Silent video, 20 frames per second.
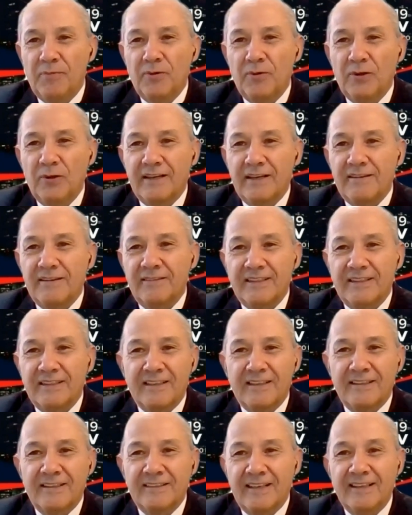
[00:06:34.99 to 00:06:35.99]
People
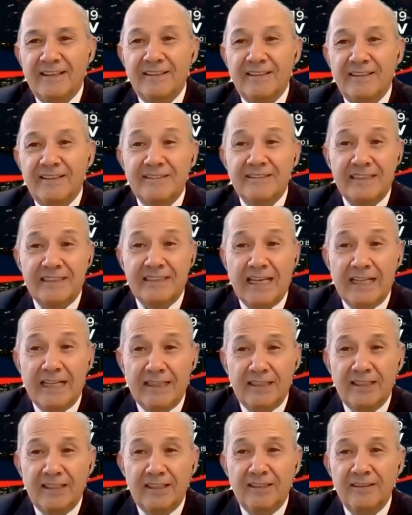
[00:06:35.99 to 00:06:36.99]
are
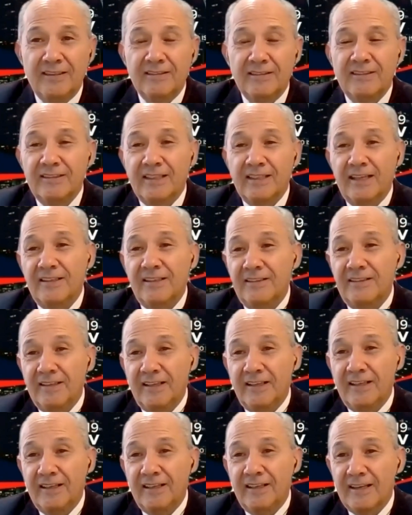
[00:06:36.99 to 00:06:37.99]
understanding
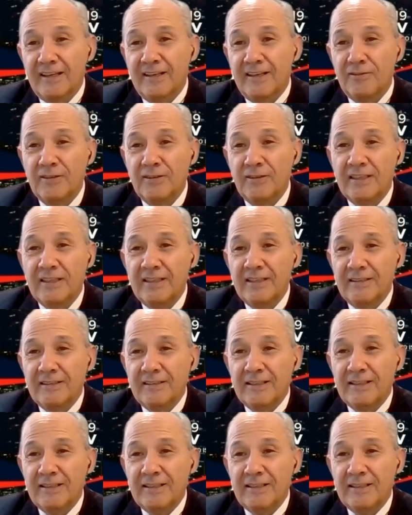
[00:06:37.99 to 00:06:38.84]
that they can